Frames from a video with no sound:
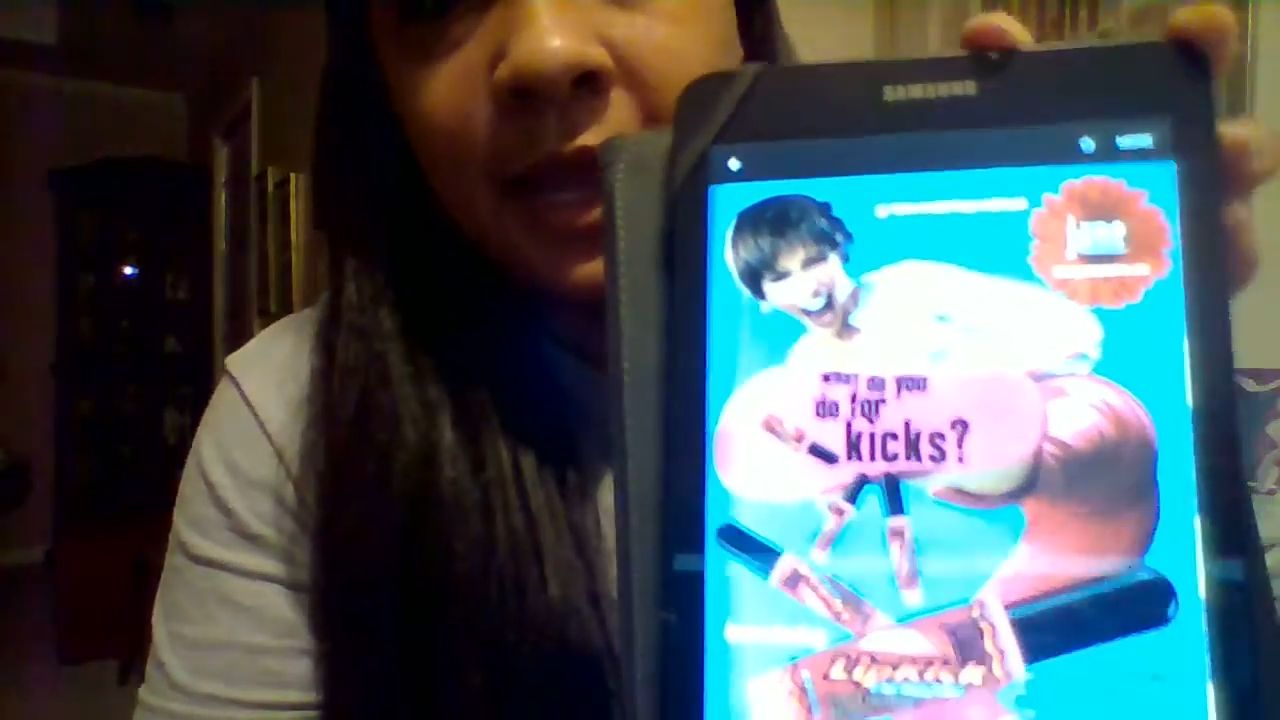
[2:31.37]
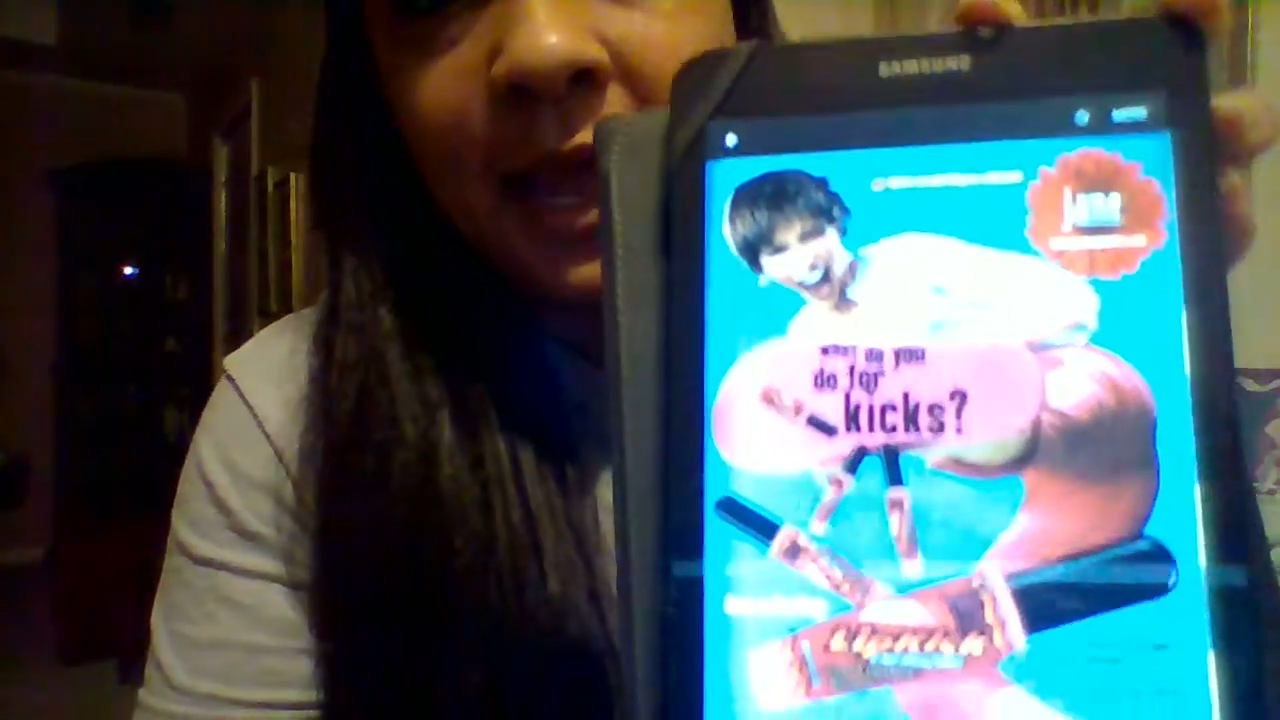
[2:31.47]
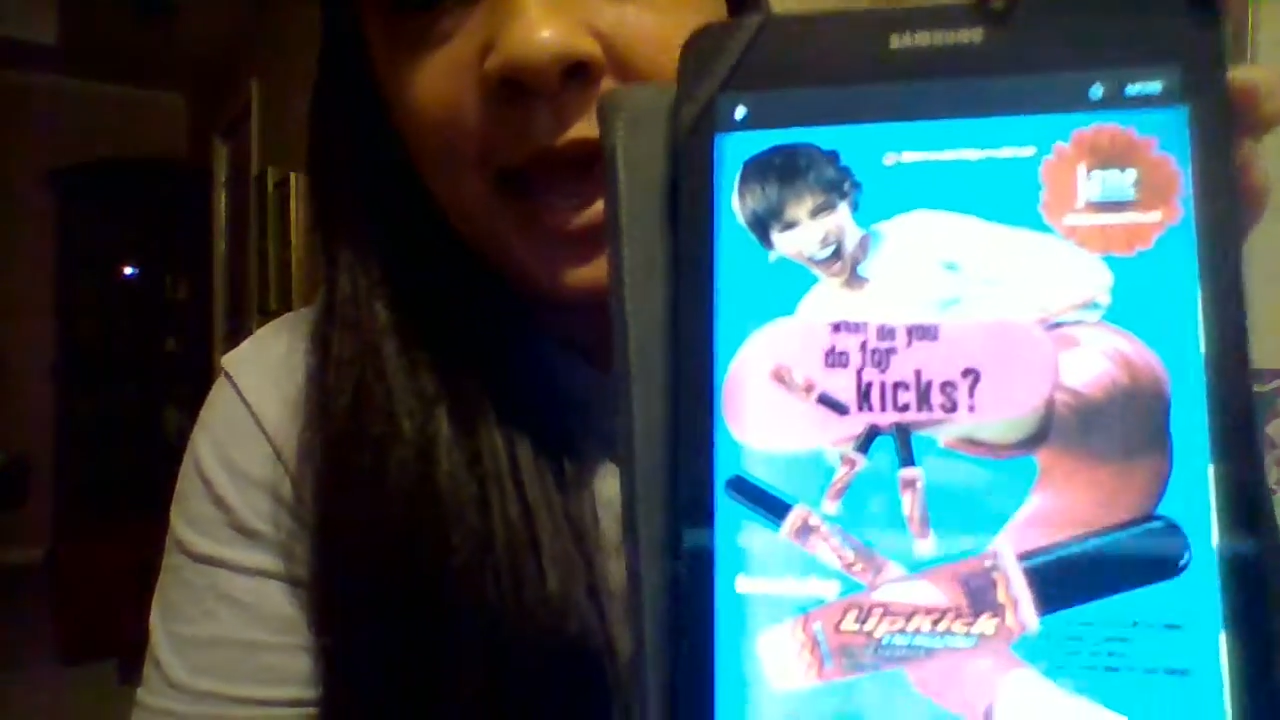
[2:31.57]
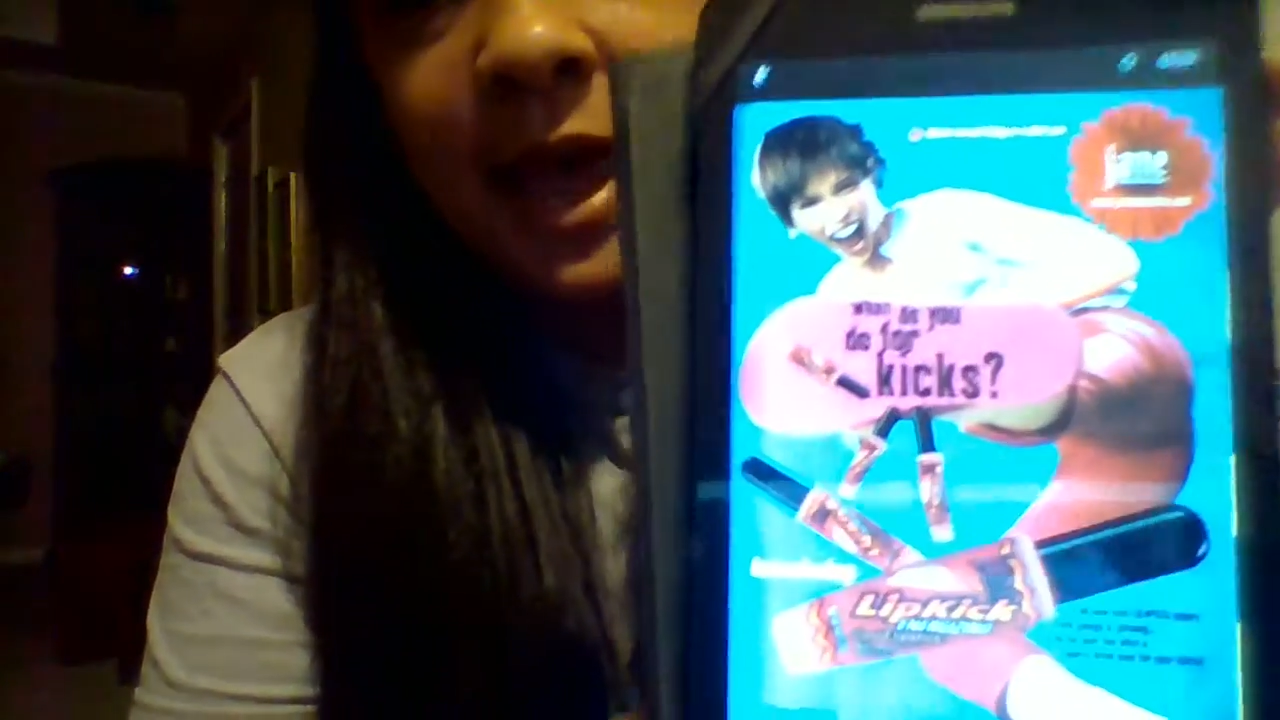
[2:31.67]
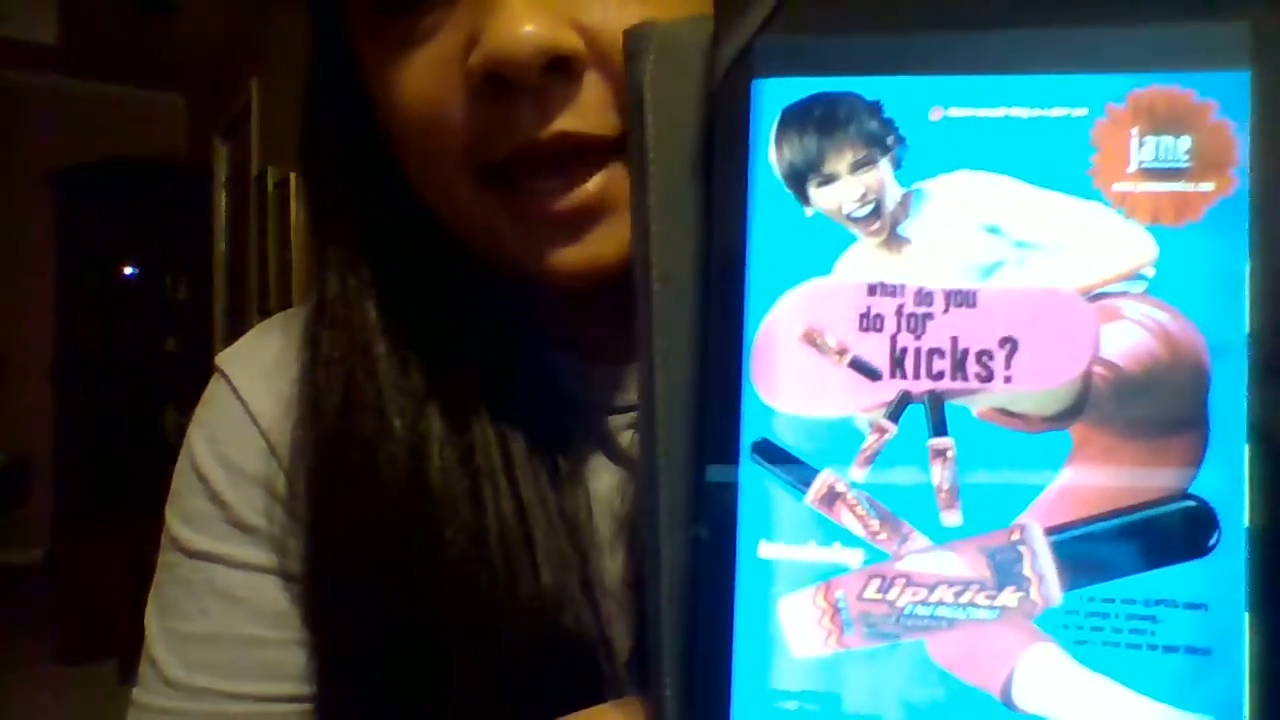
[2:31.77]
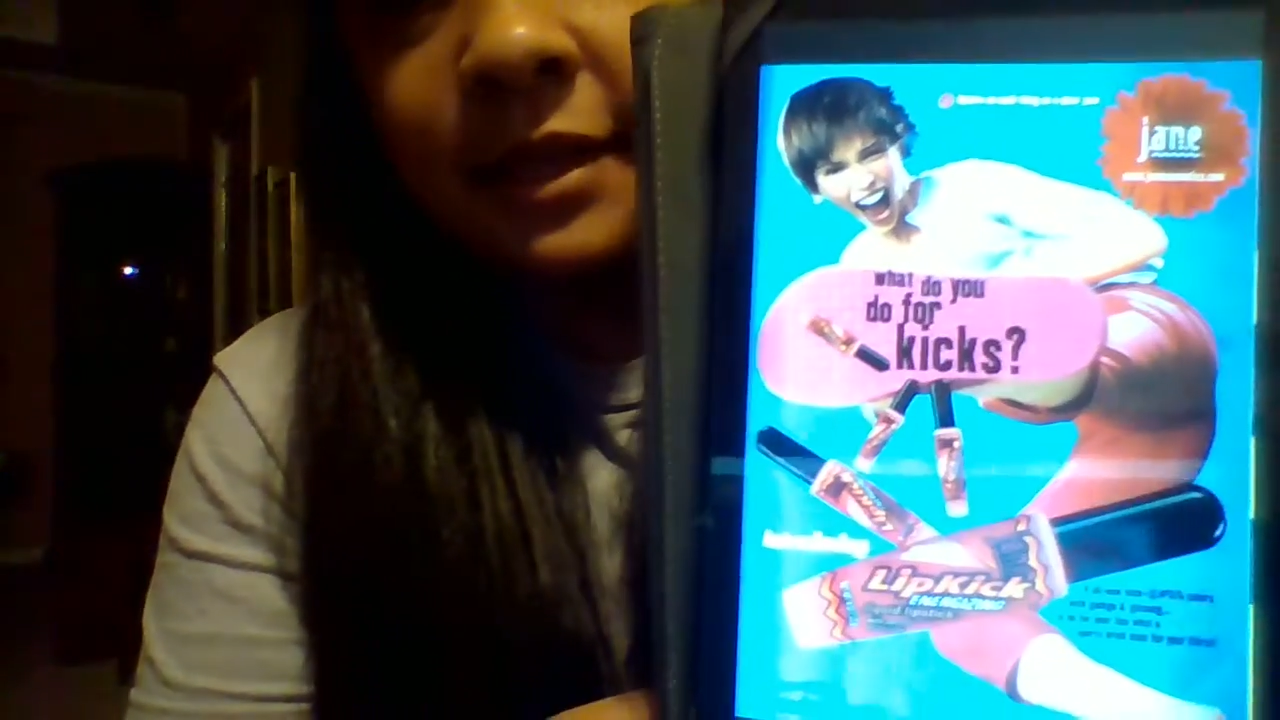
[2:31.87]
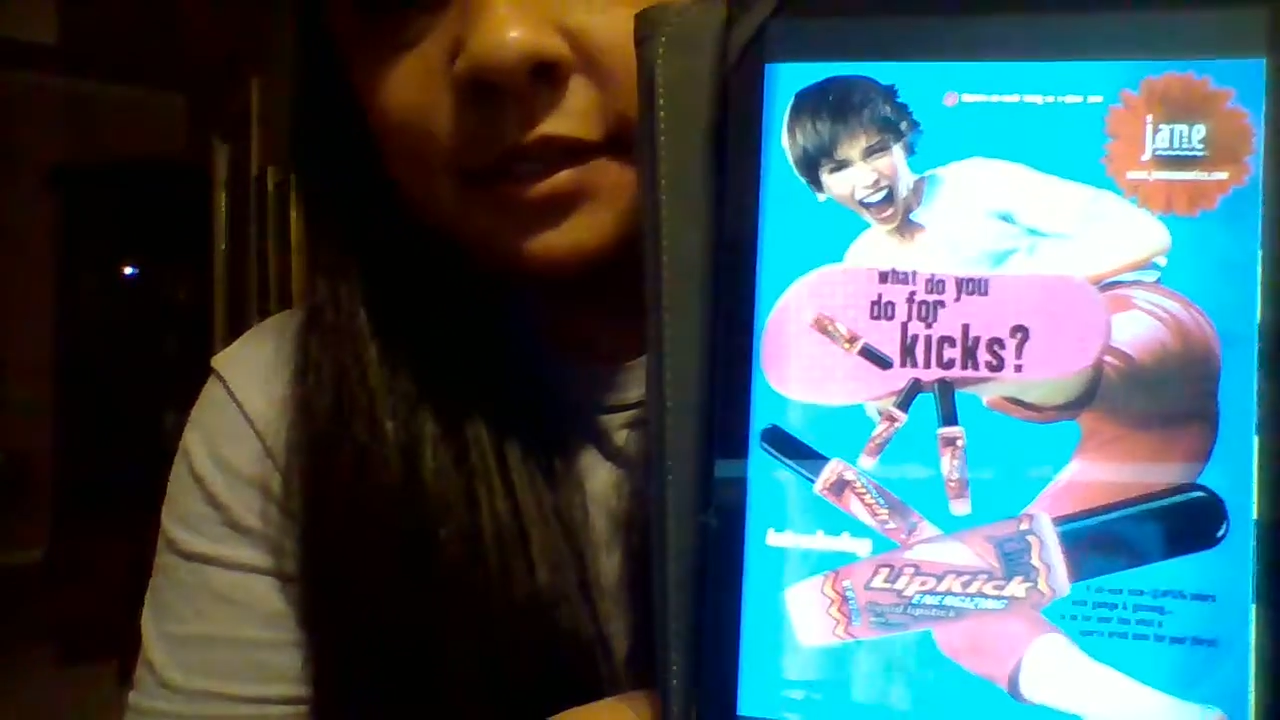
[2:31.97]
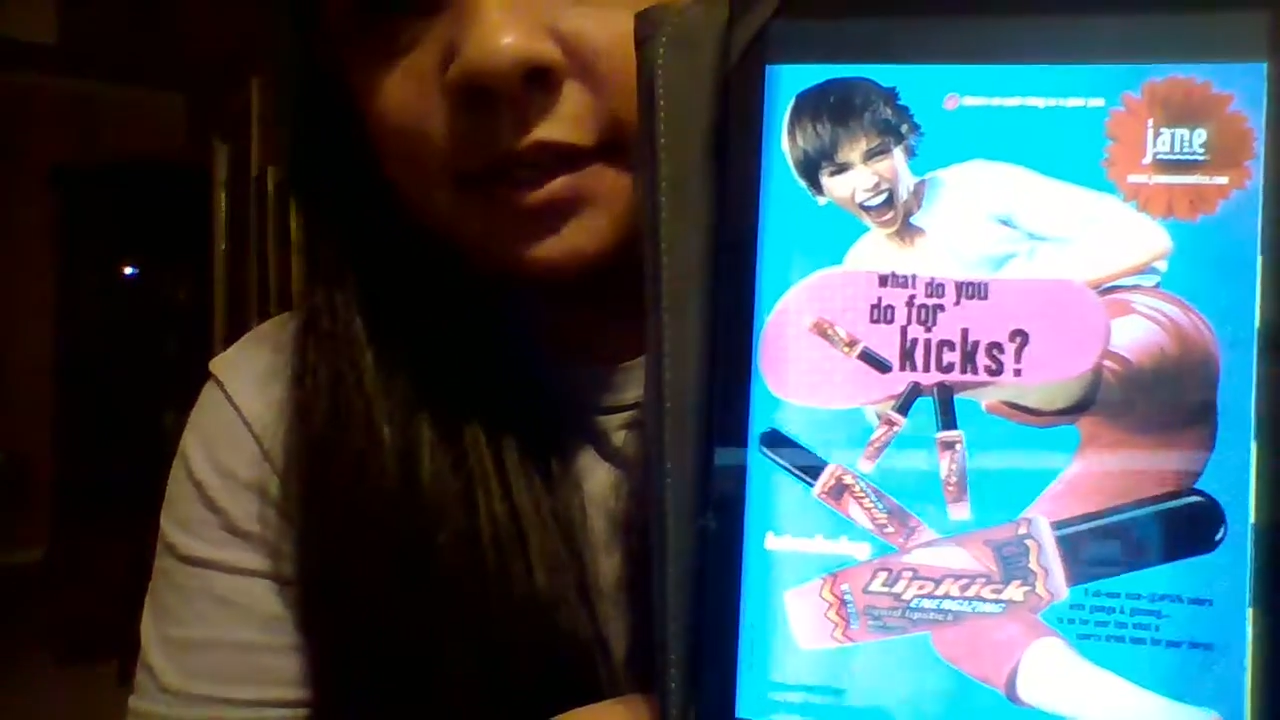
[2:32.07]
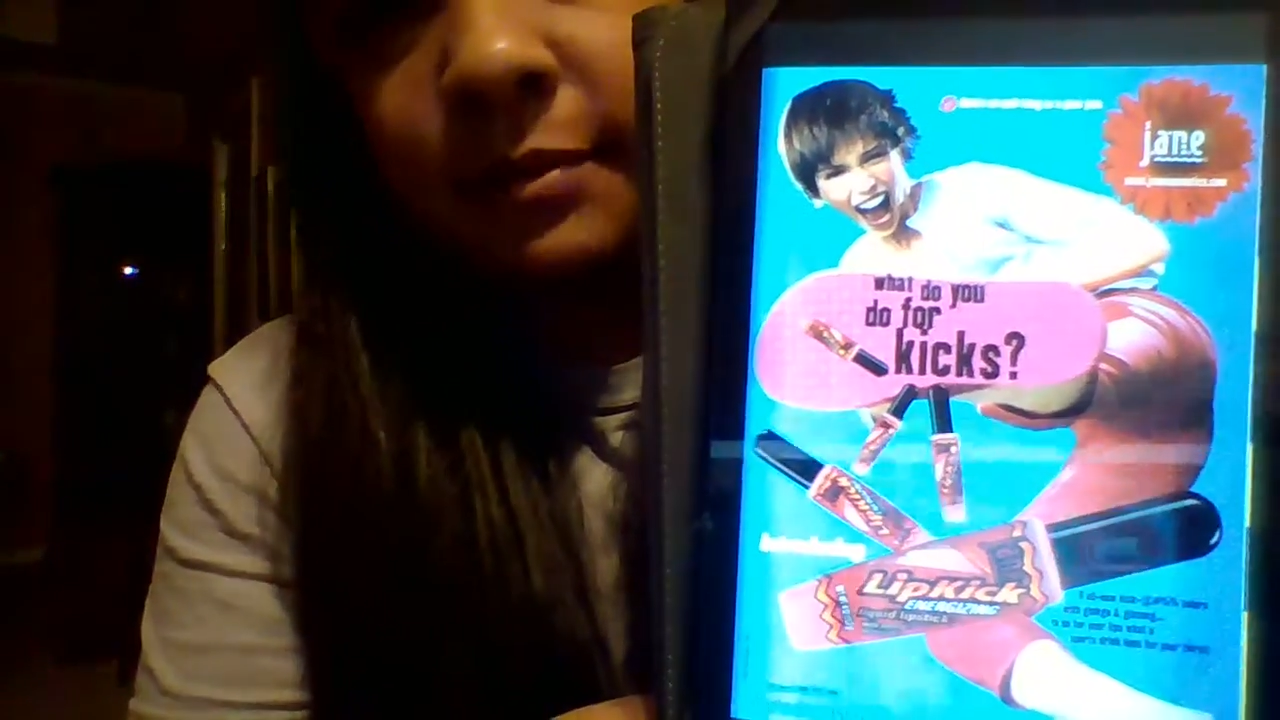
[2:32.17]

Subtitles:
It has the